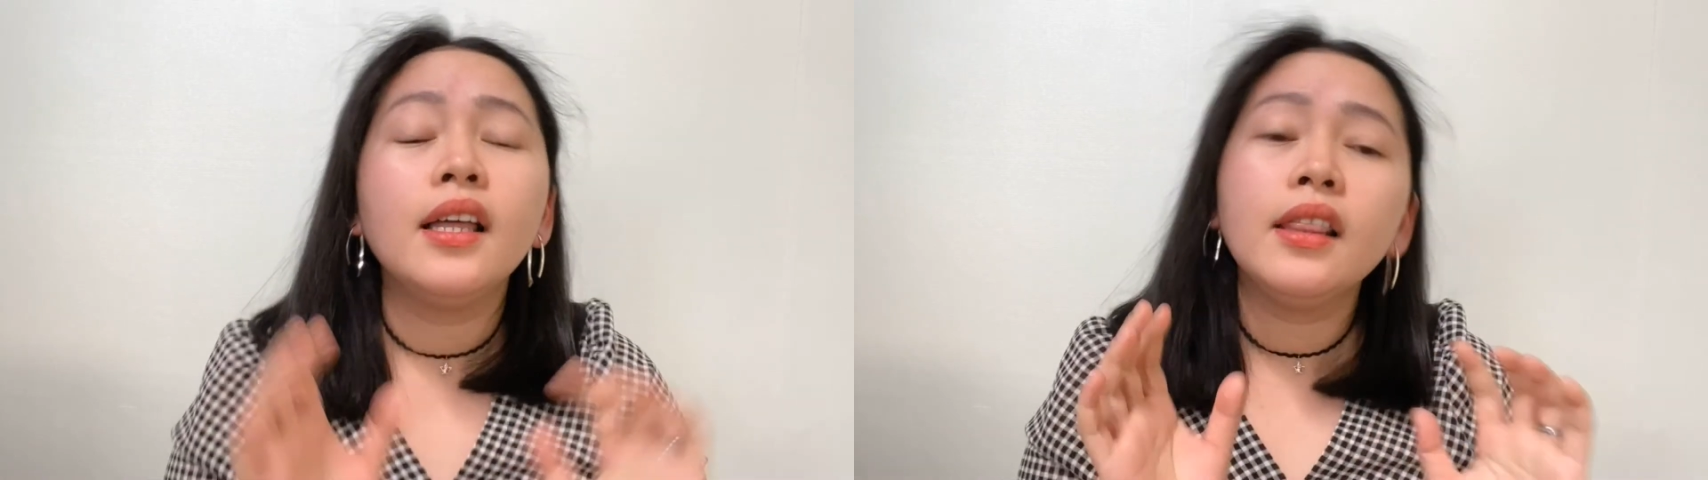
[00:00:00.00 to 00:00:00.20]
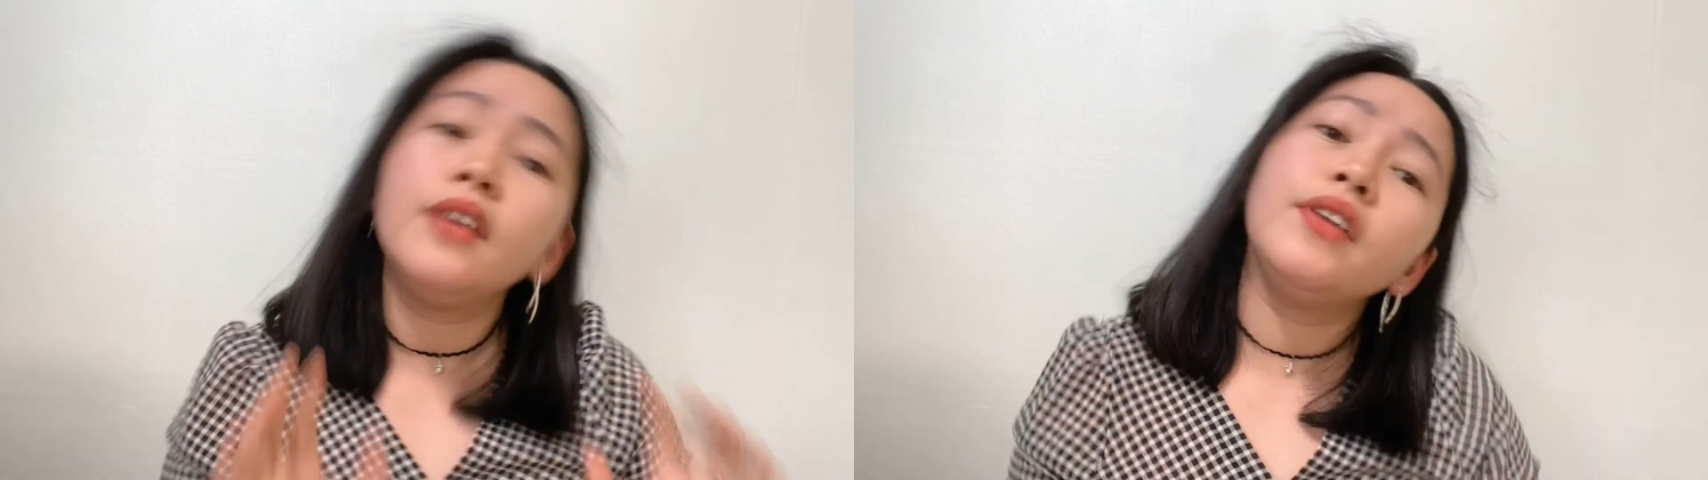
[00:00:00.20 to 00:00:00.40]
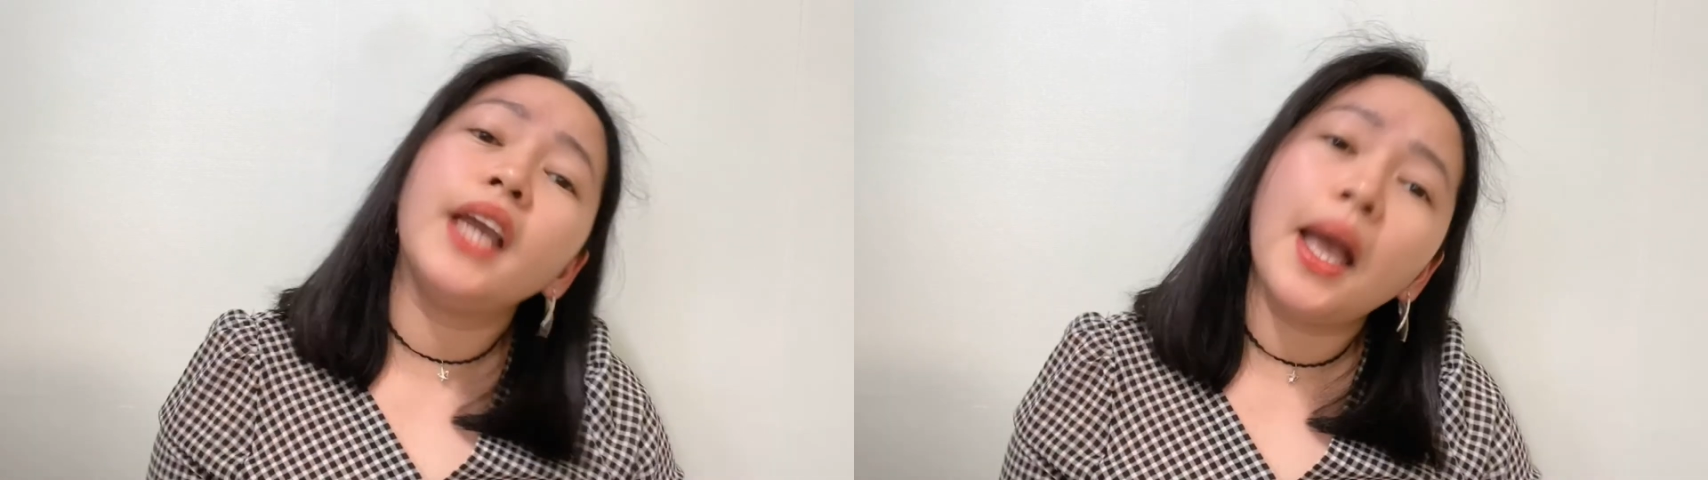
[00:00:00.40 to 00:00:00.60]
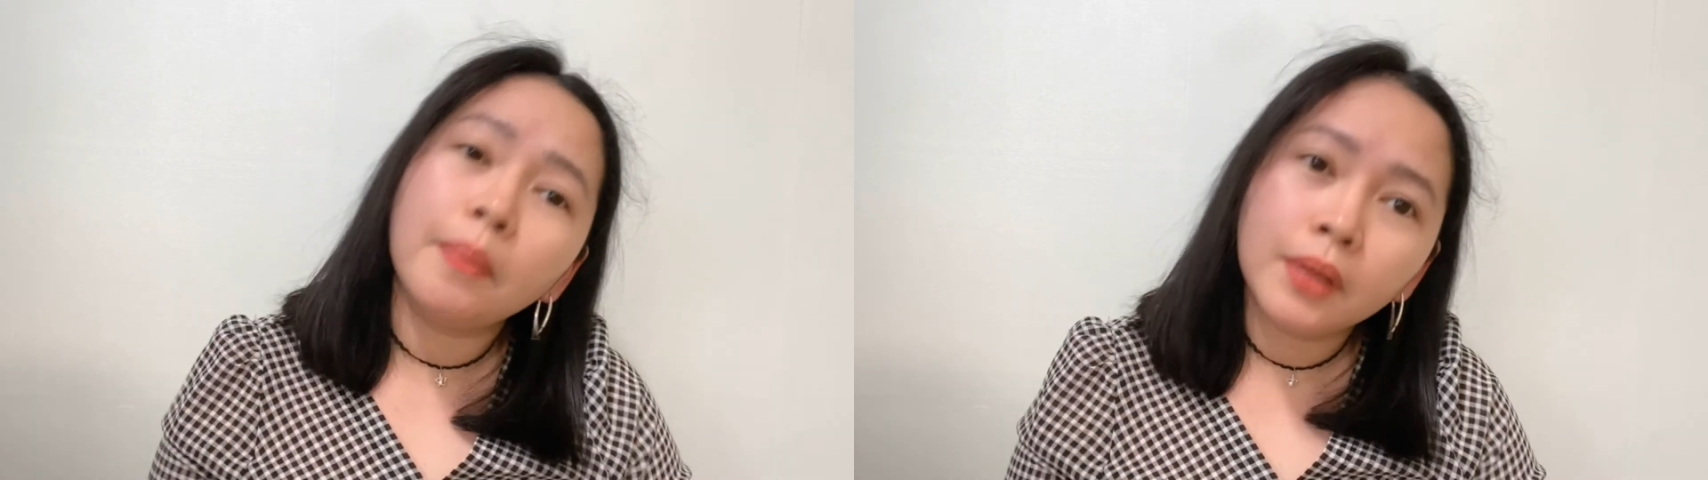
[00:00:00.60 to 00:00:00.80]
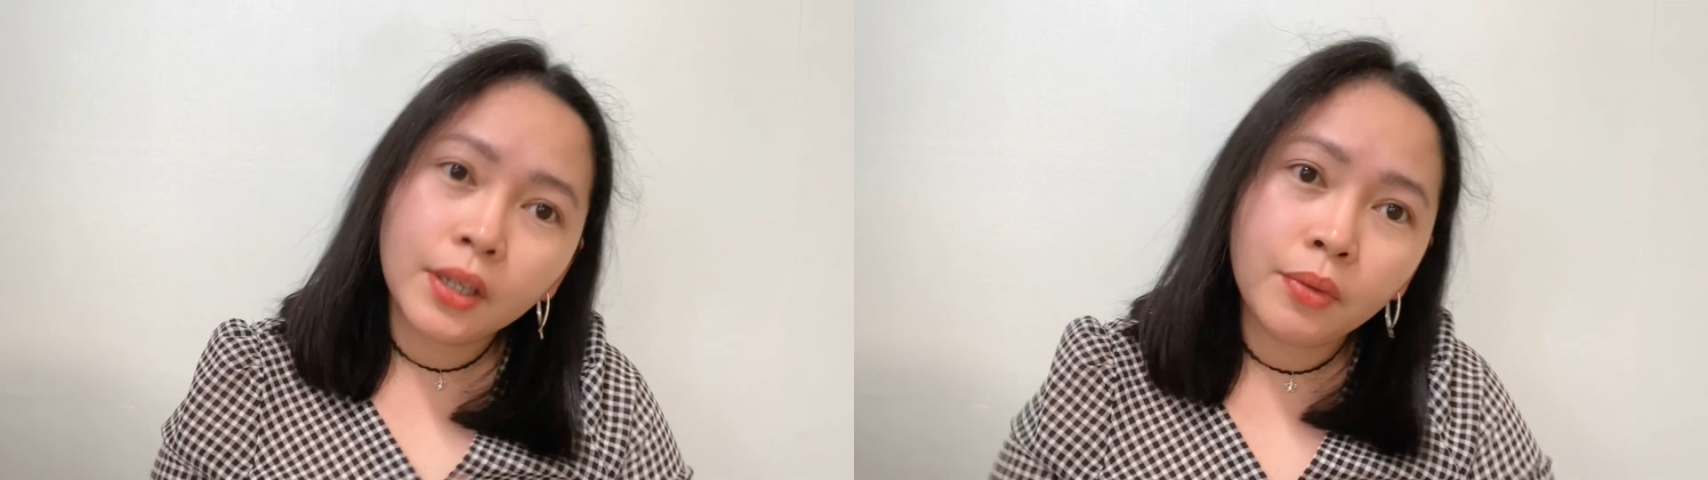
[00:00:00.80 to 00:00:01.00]
living
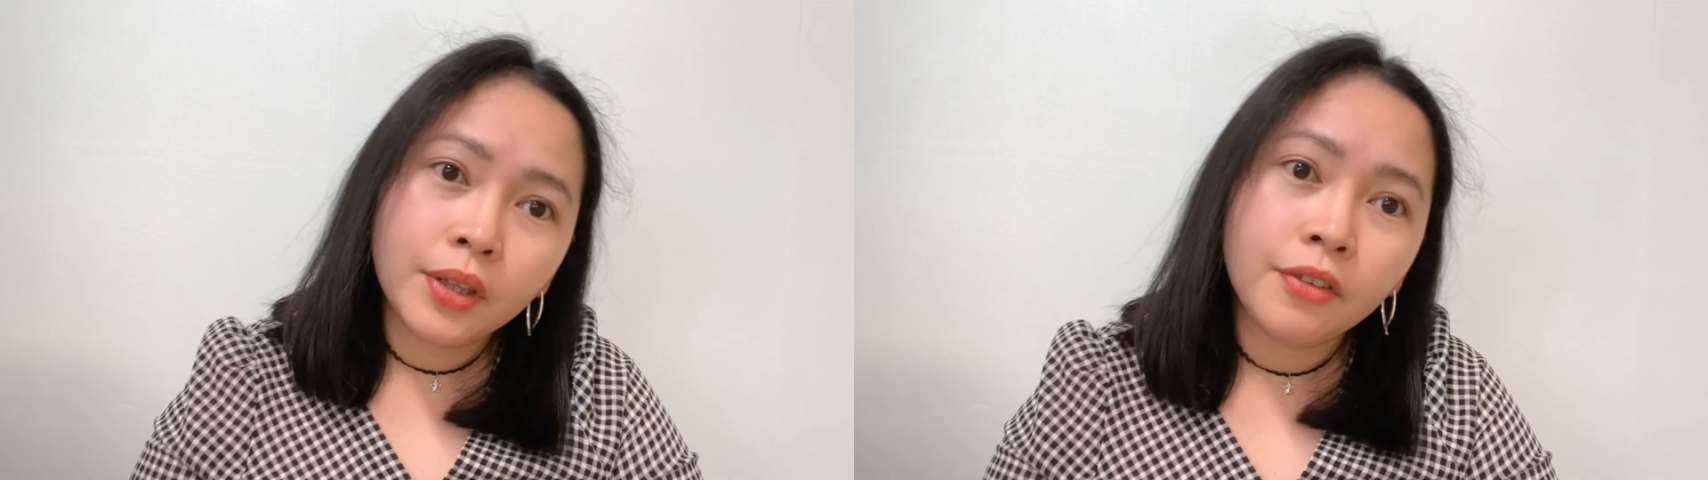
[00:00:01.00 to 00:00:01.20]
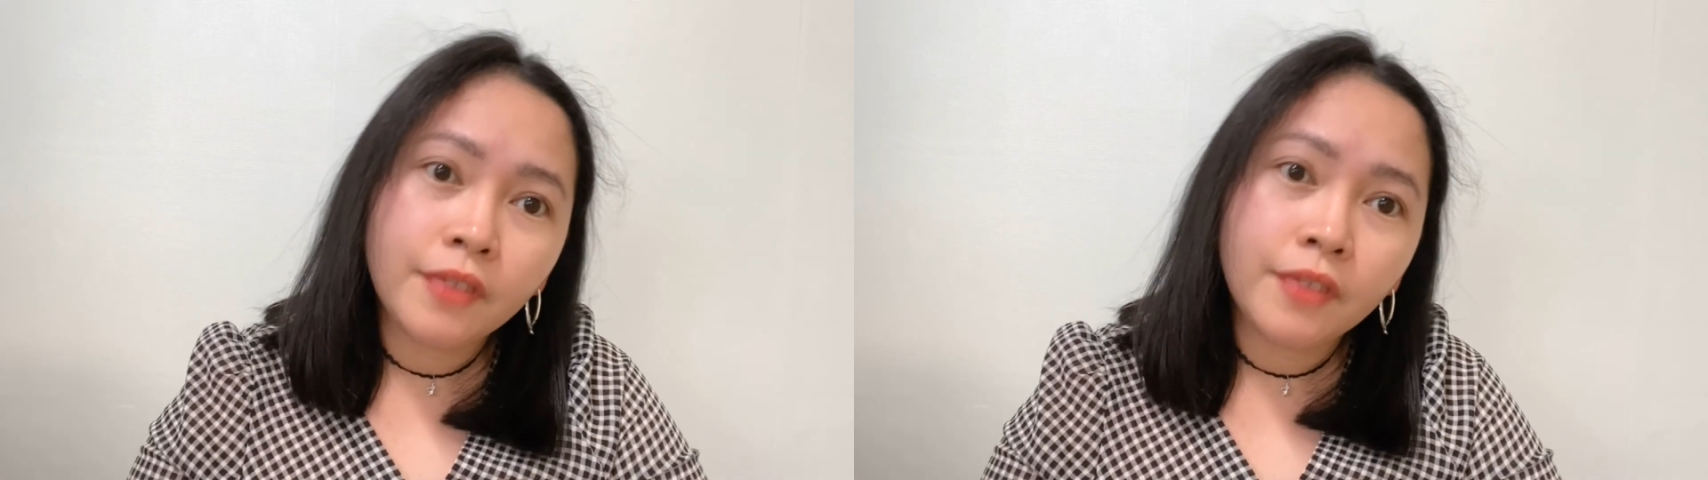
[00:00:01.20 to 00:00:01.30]
happily with their